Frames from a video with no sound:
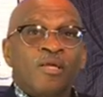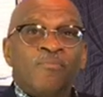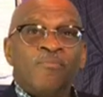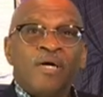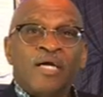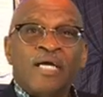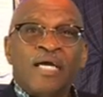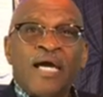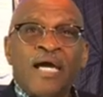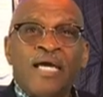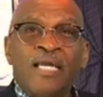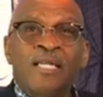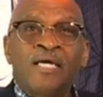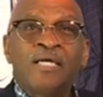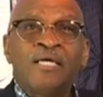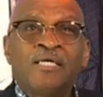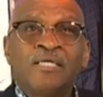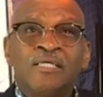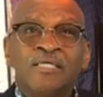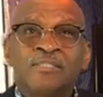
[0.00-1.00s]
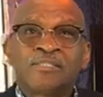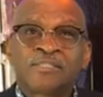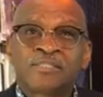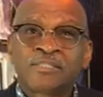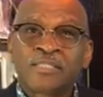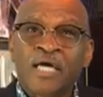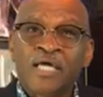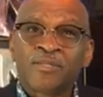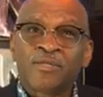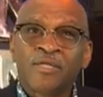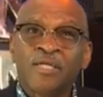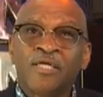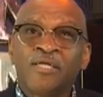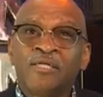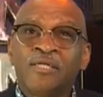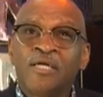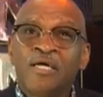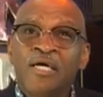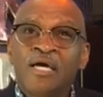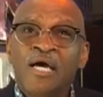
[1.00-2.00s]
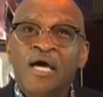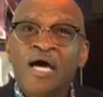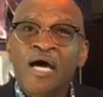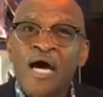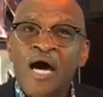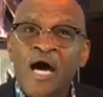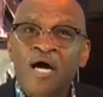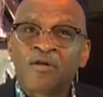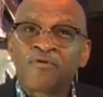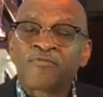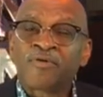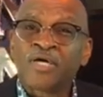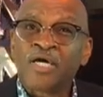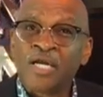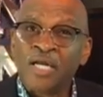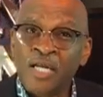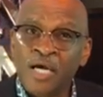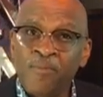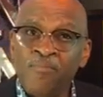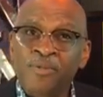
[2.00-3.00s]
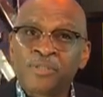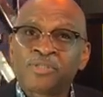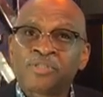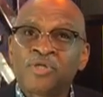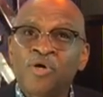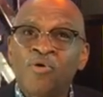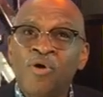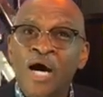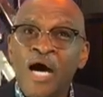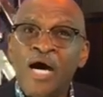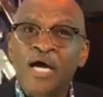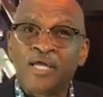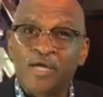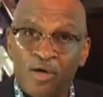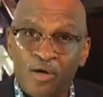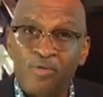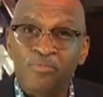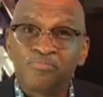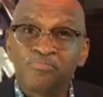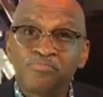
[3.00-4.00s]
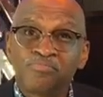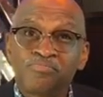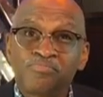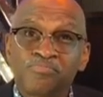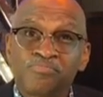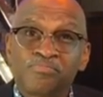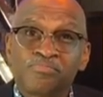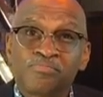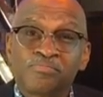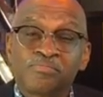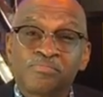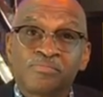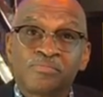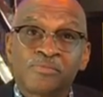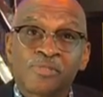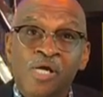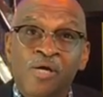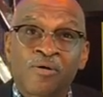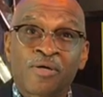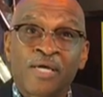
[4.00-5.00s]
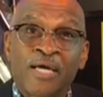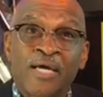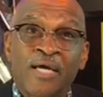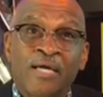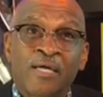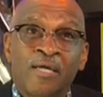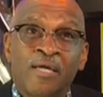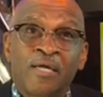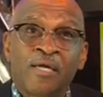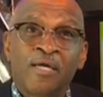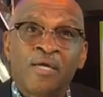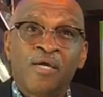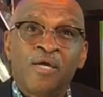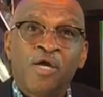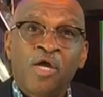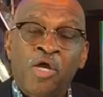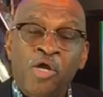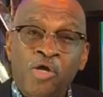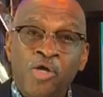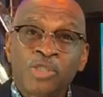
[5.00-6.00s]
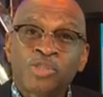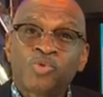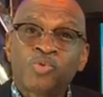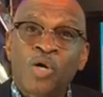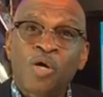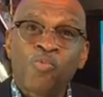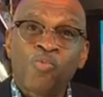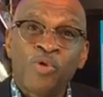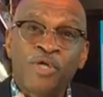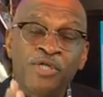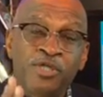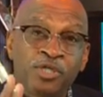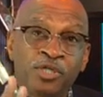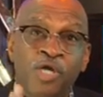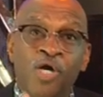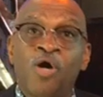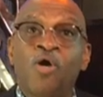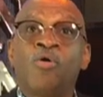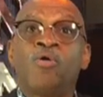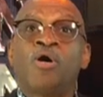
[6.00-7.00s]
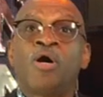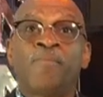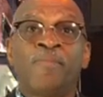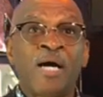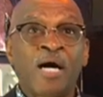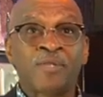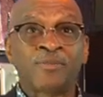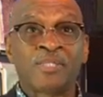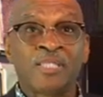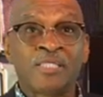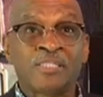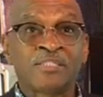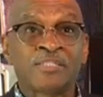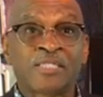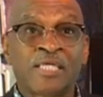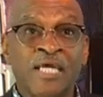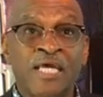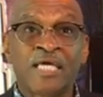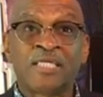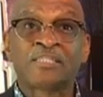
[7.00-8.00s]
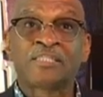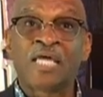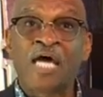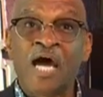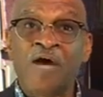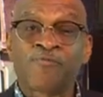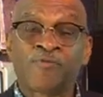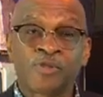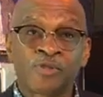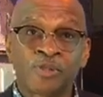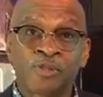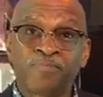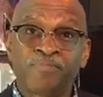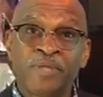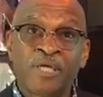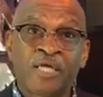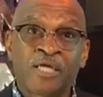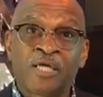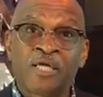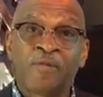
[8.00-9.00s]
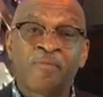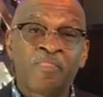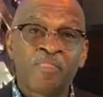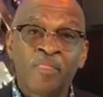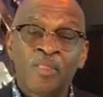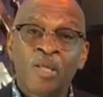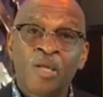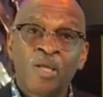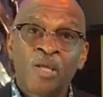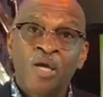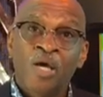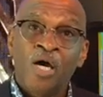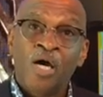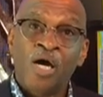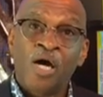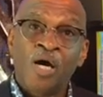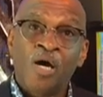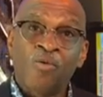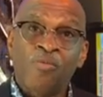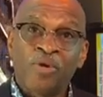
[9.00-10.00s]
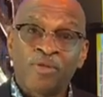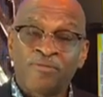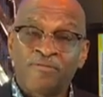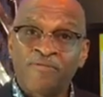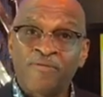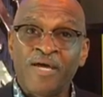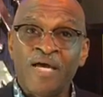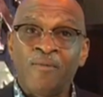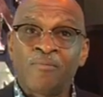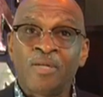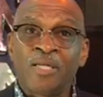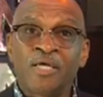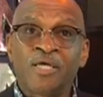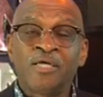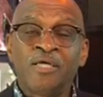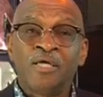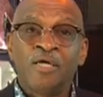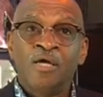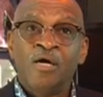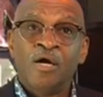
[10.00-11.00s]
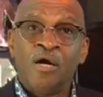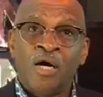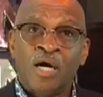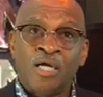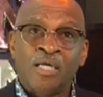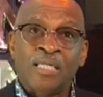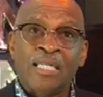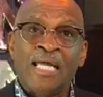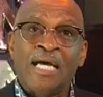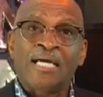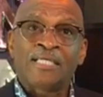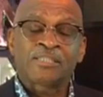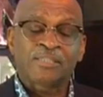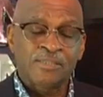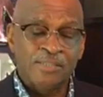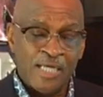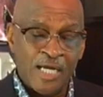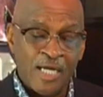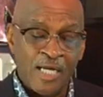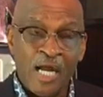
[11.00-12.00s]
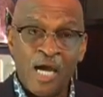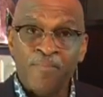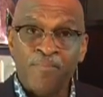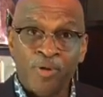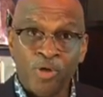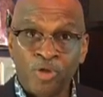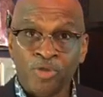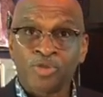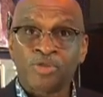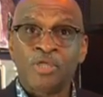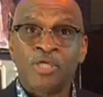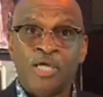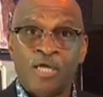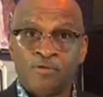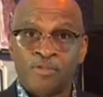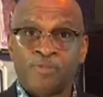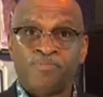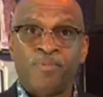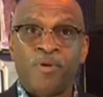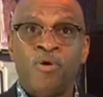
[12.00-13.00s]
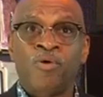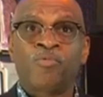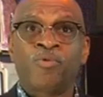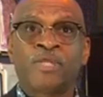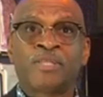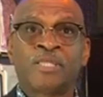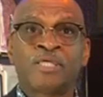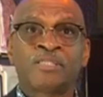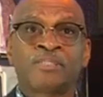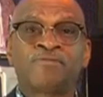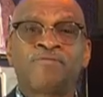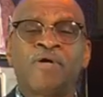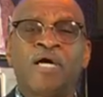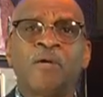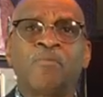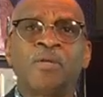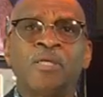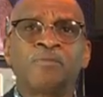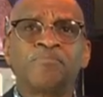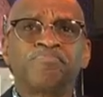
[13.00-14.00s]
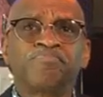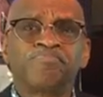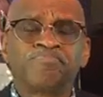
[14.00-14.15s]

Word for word: Mikayla Sotherland out of Columbus, Ohio. Okay? Here's what we know about this case after speaking uh, with family on last night. I personally have spoke with this family.